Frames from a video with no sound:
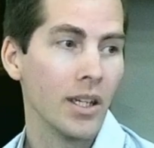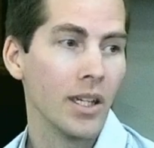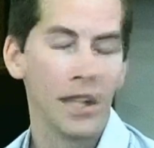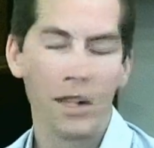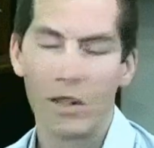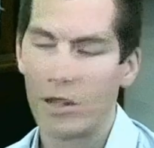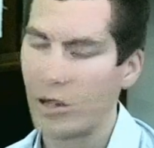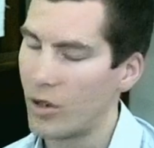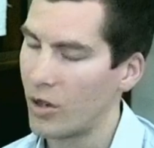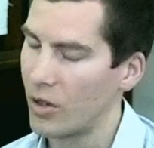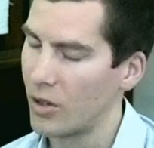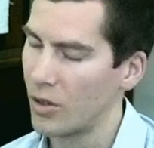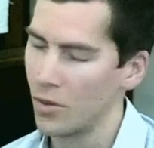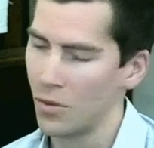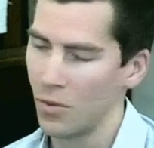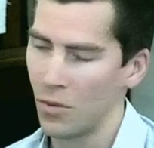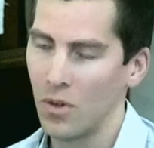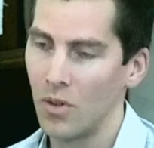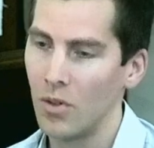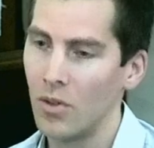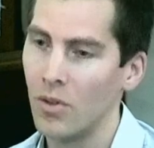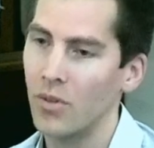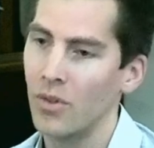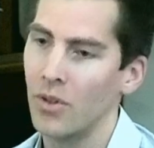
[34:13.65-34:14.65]
it goes
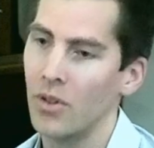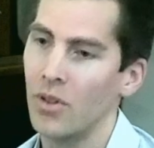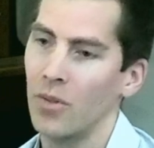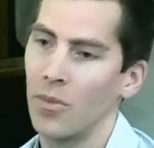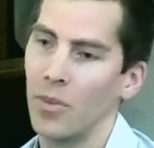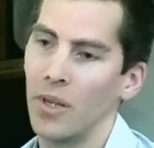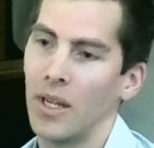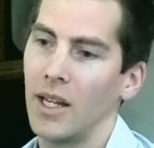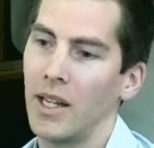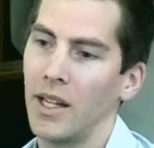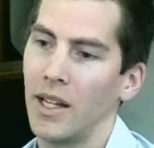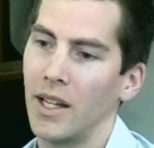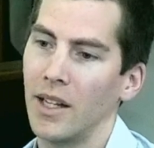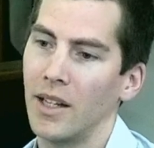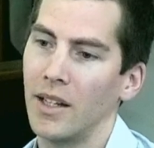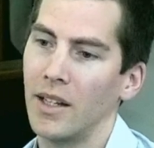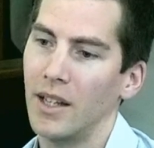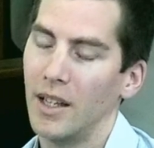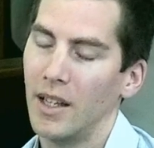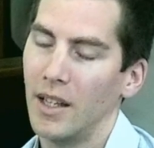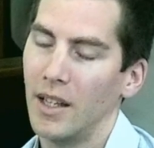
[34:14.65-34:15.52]
all through the media.